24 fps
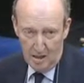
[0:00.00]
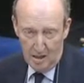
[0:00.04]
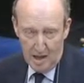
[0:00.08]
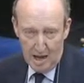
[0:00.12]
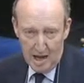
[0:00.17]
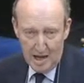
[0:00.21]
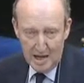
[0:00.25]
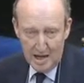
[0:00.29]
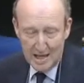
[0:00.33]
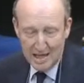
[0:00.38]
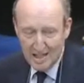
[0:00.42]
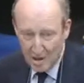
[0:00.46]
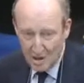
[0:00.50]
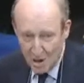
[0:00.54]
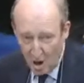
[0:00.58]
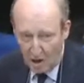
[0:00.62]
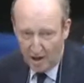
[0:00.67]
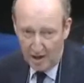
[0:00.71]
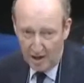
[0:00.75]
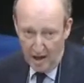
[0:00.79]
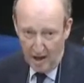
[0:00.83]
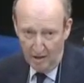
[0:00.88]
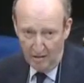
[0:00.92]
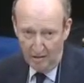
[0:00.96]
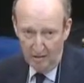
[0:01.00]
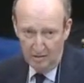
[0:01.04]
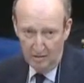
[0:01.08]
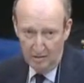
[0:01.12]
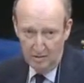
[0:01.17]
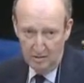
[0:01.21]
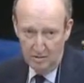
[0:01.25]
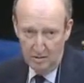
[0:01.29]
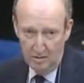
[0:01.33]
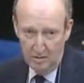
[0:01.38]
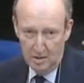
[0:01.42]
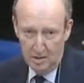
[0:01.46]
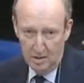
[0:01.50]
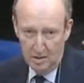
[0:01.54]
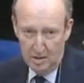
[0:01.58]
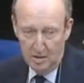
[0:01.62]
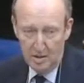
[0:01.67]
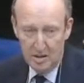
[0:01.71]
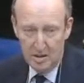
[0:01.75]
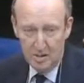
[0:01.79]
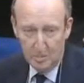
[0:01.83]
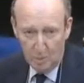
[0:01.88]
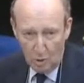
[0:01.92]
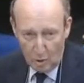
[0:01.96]
It is not enough.
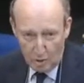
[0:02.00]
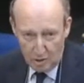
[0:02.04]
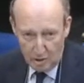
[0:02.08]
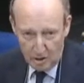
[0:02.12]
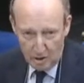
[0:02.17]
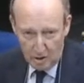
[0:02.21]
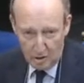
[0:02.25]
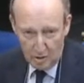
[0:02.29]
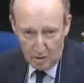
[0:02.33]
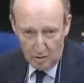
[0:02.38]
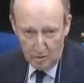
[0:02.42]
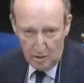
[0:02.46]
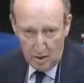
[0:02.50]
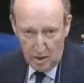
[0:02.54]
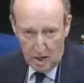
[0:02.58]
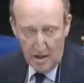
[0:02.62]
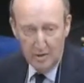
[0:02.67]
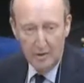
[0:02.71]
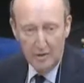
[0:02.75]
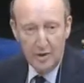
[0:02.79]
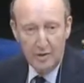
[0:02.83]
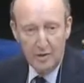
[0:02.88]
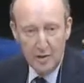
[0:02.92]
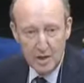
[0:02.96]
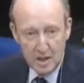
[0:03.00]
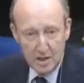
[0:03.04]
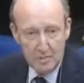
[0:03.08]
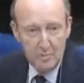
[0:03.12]
There is more to do, and there is